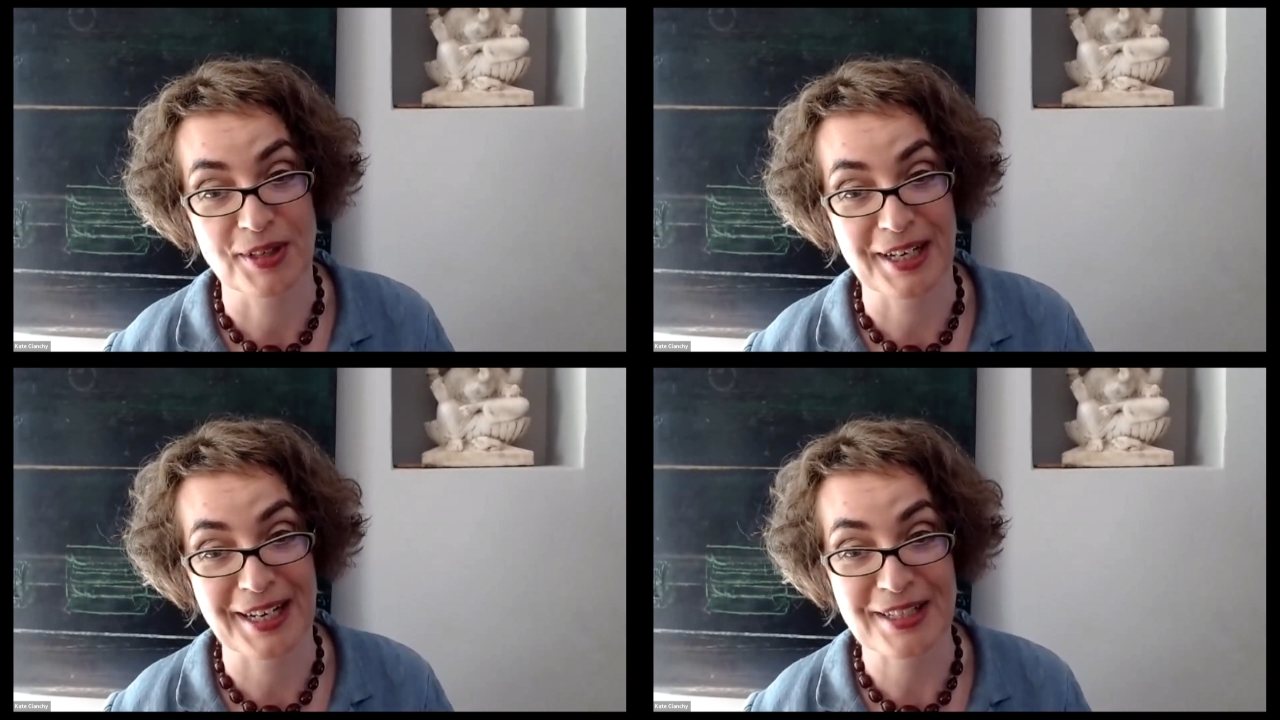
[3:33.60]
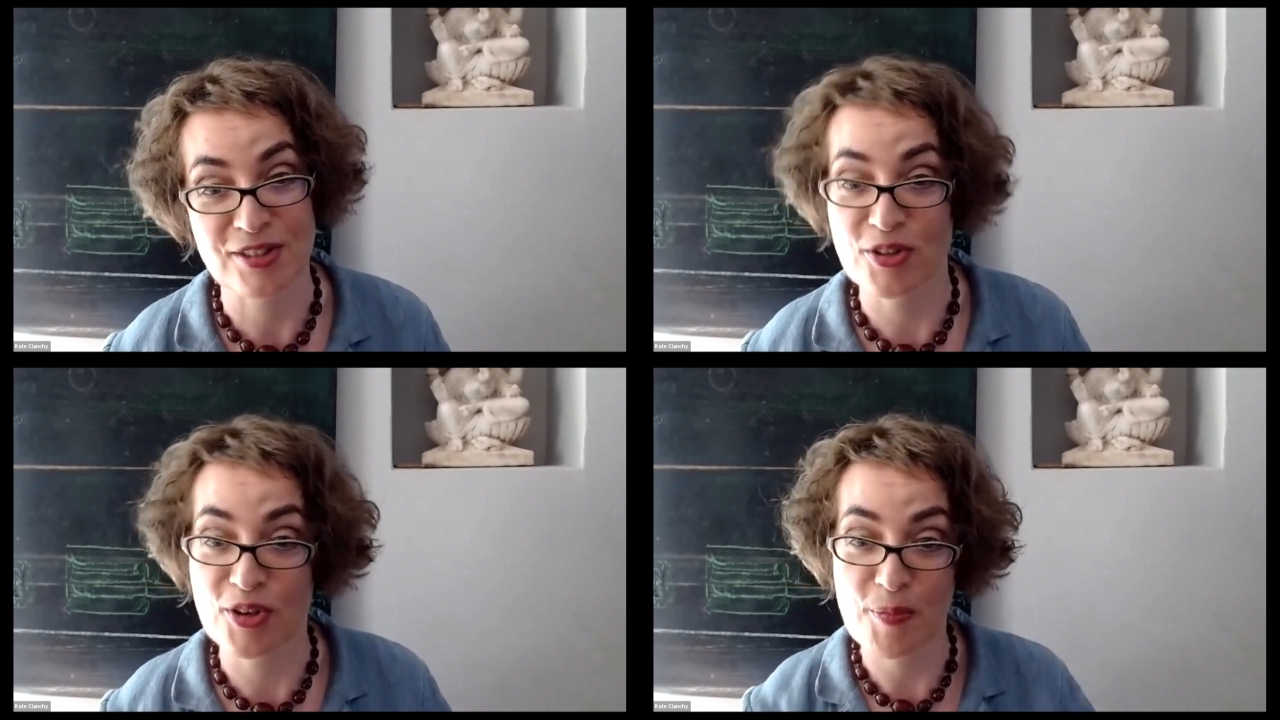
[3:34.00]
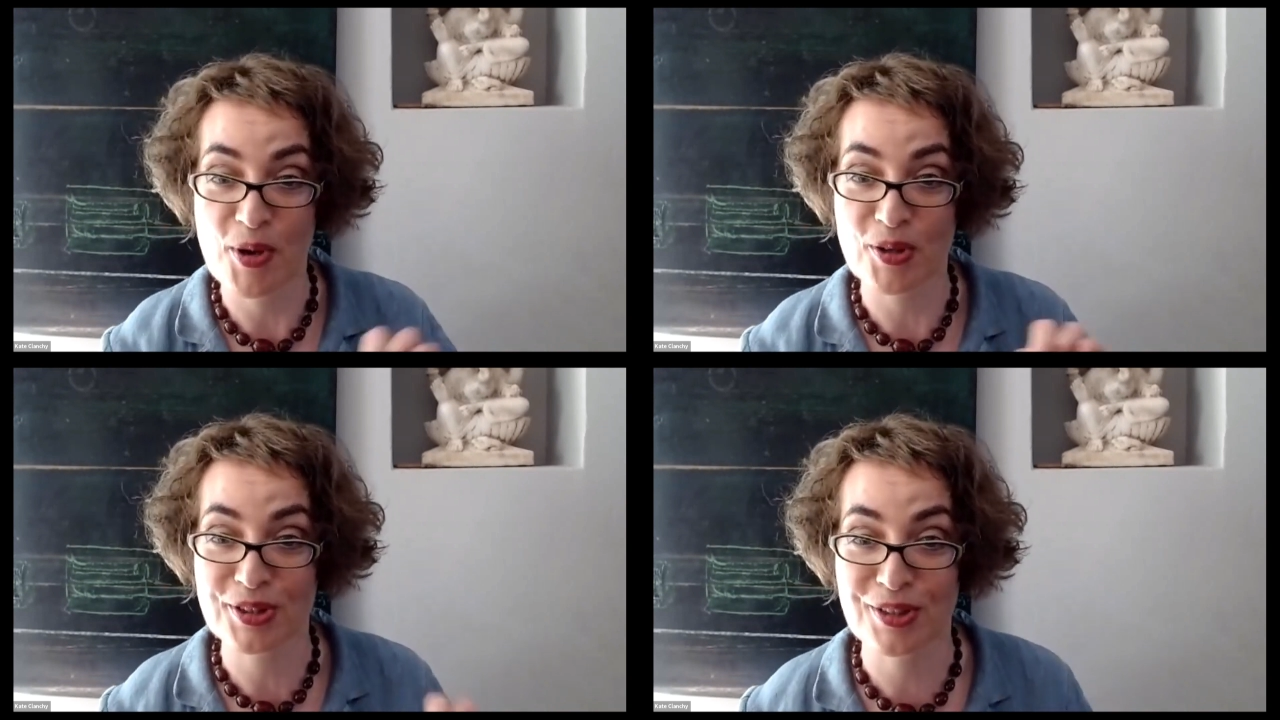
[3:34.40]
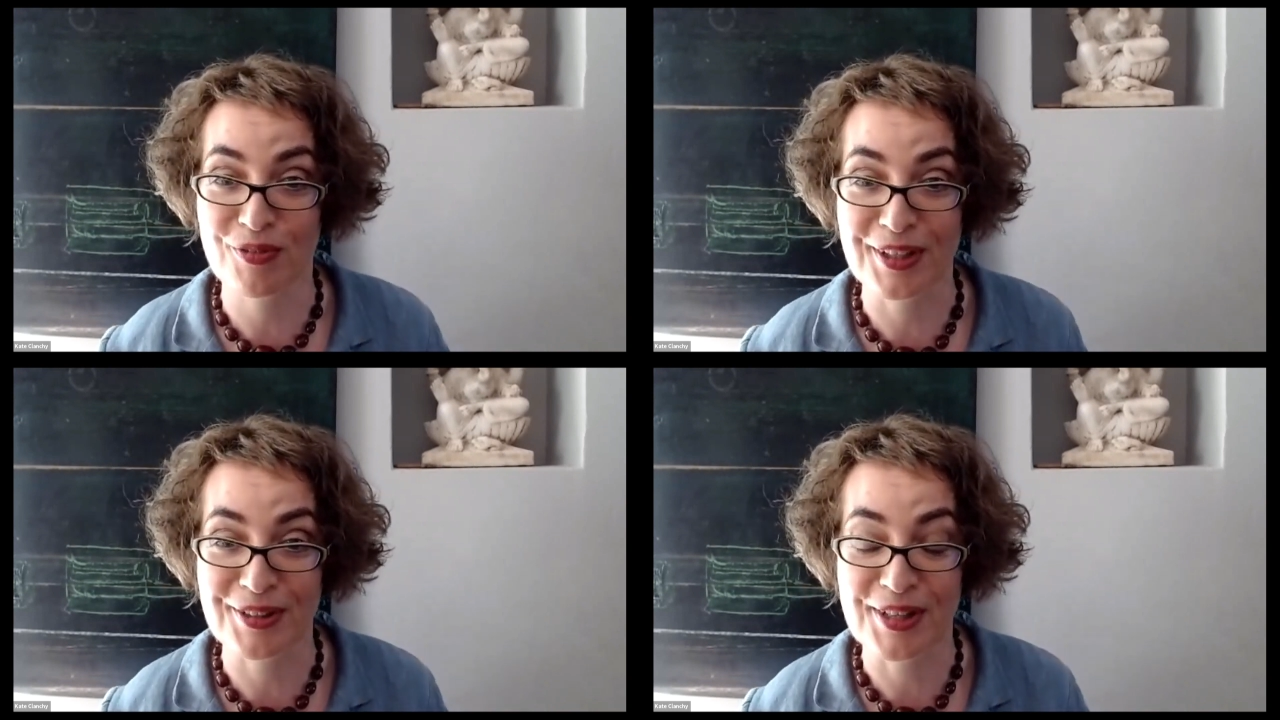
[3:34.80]
Okay, because you've got a box to
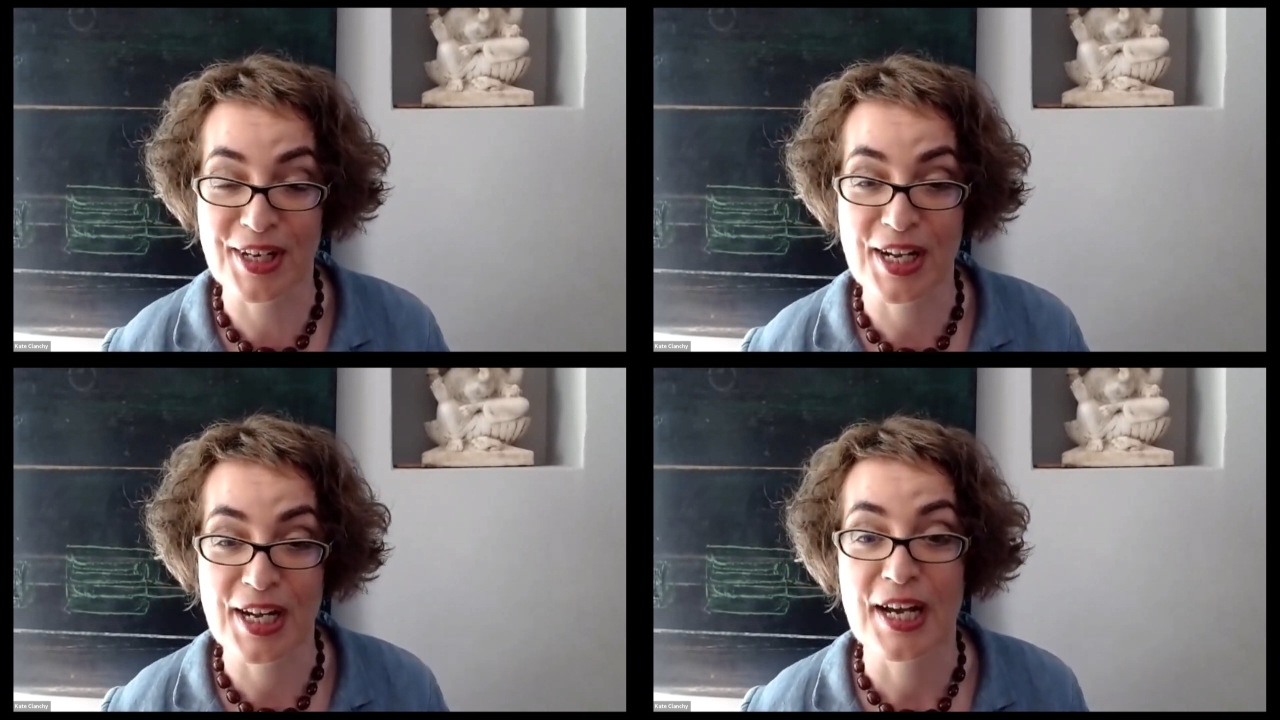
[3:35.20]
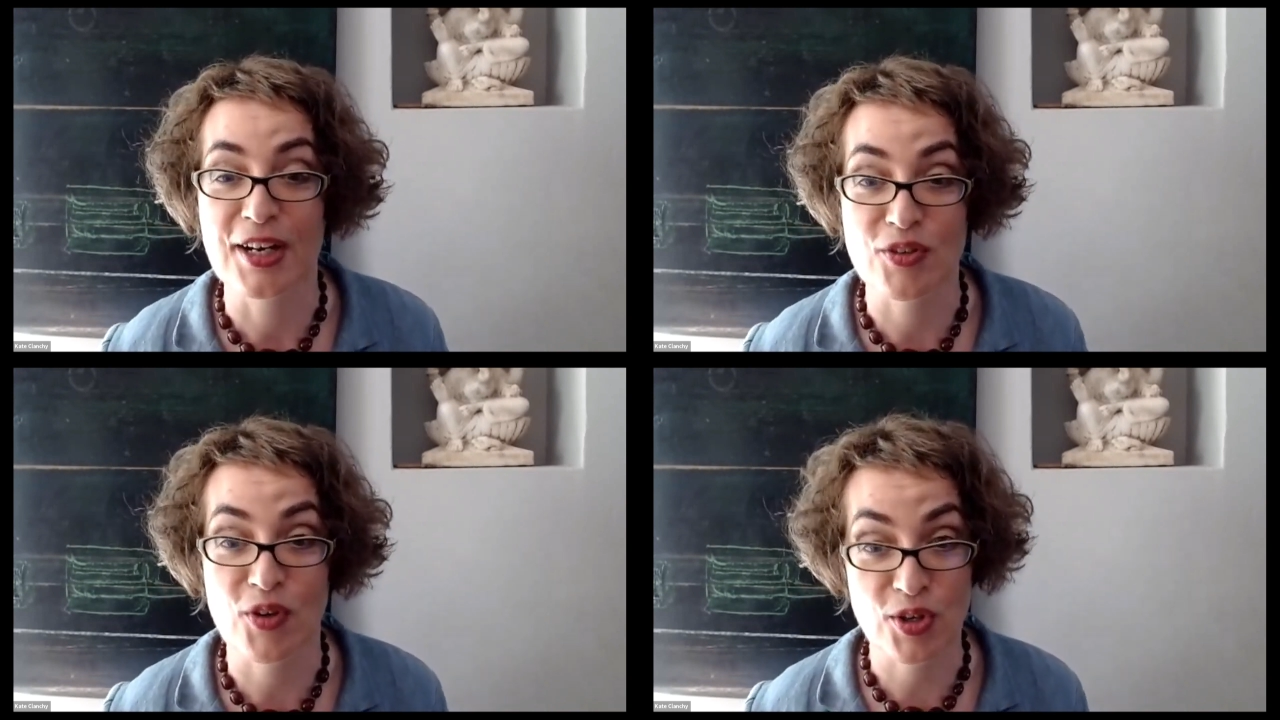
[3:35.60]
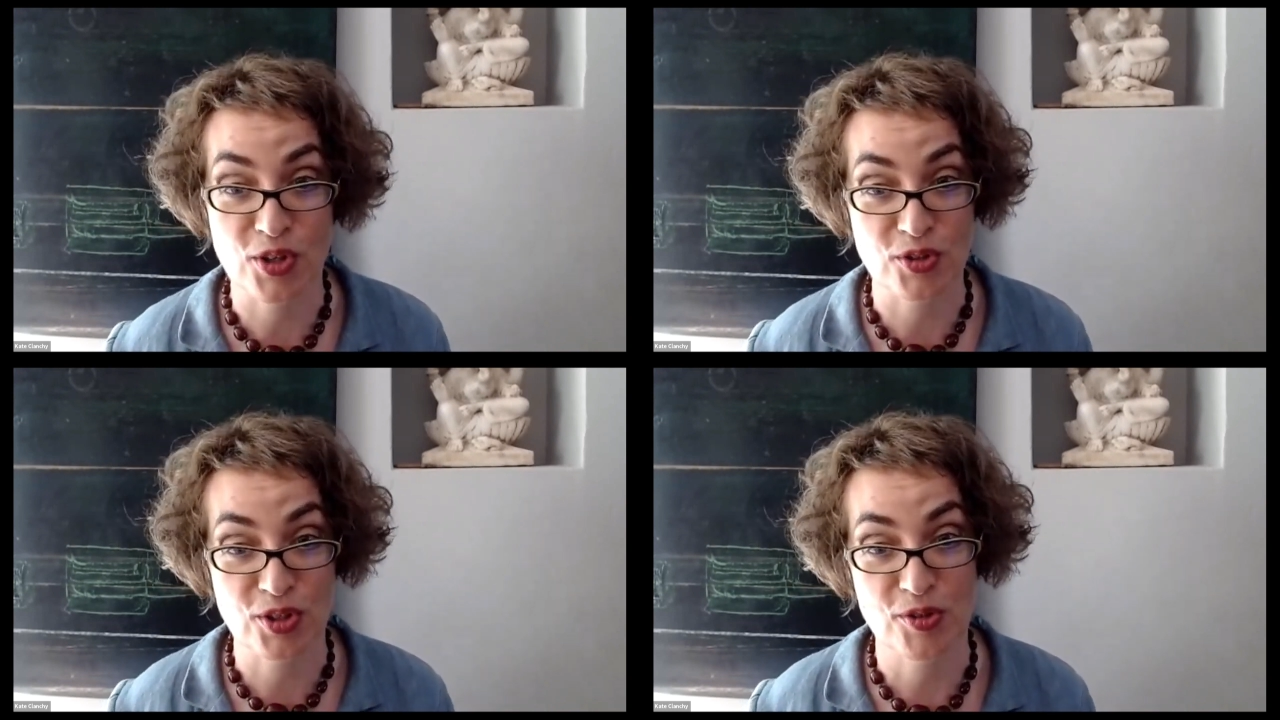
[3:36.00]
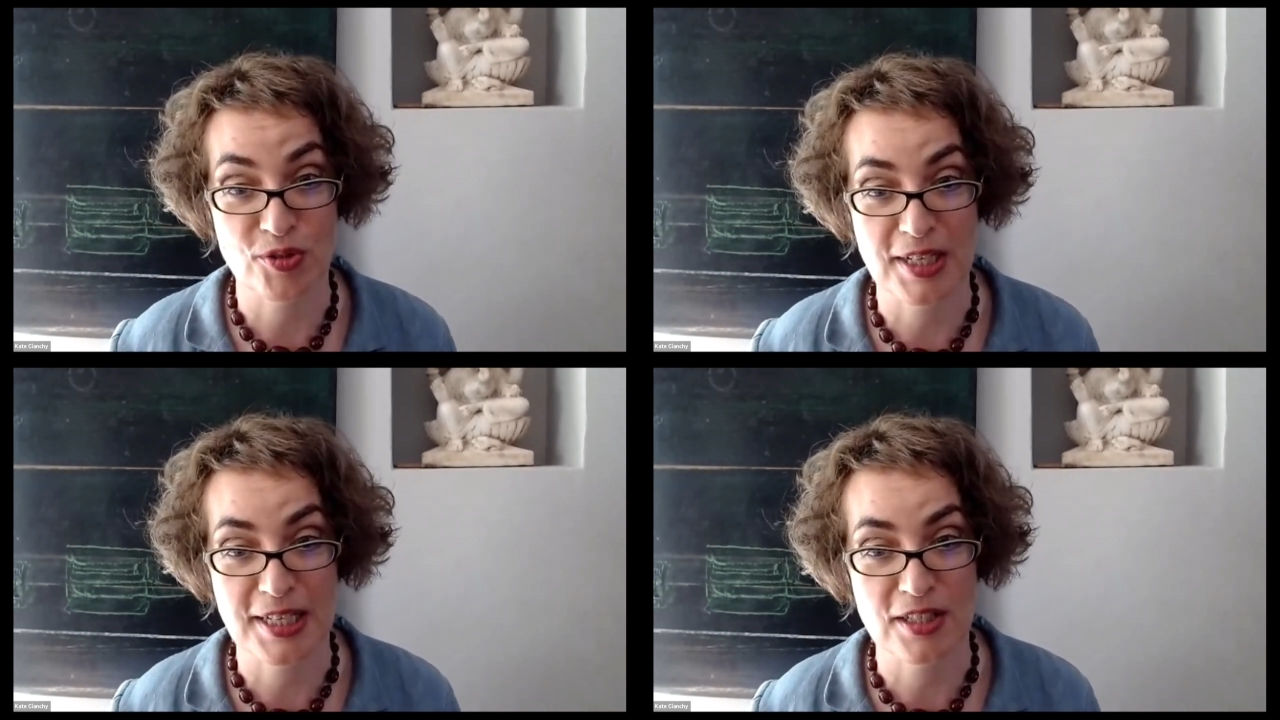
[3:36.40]
fill and you've only got
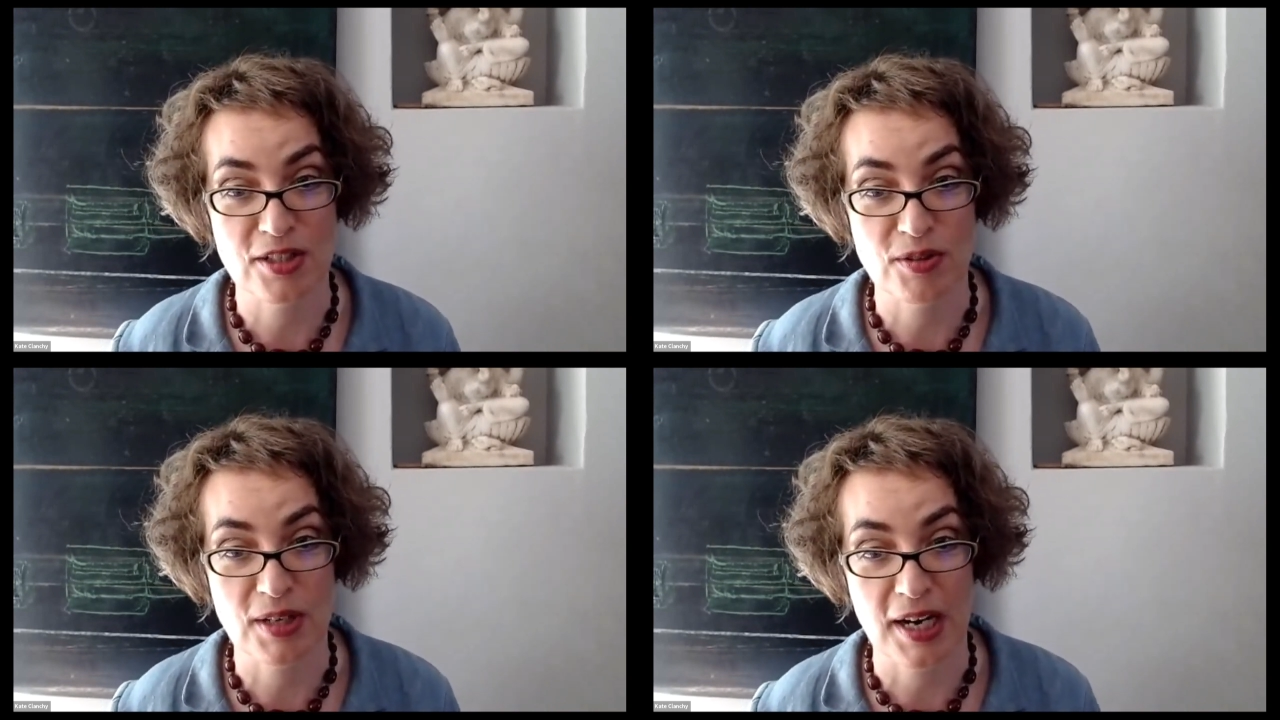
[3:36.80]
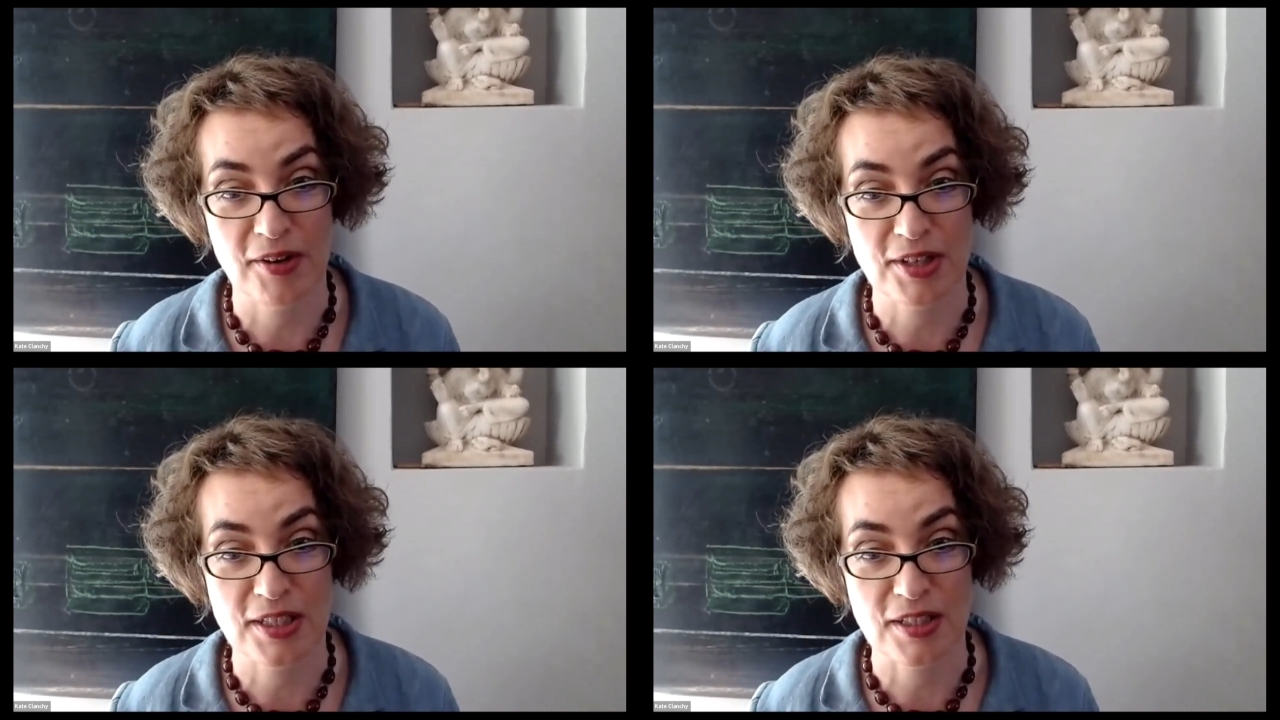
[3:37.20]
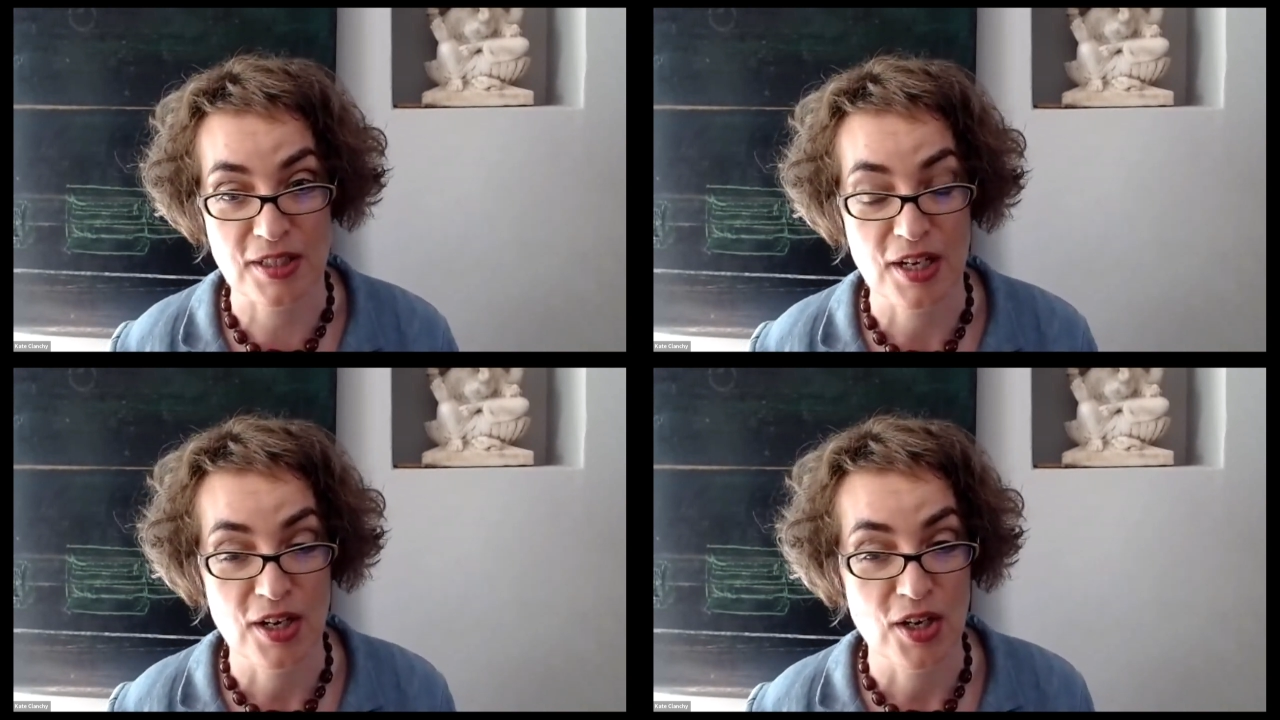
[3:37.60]
282 characters.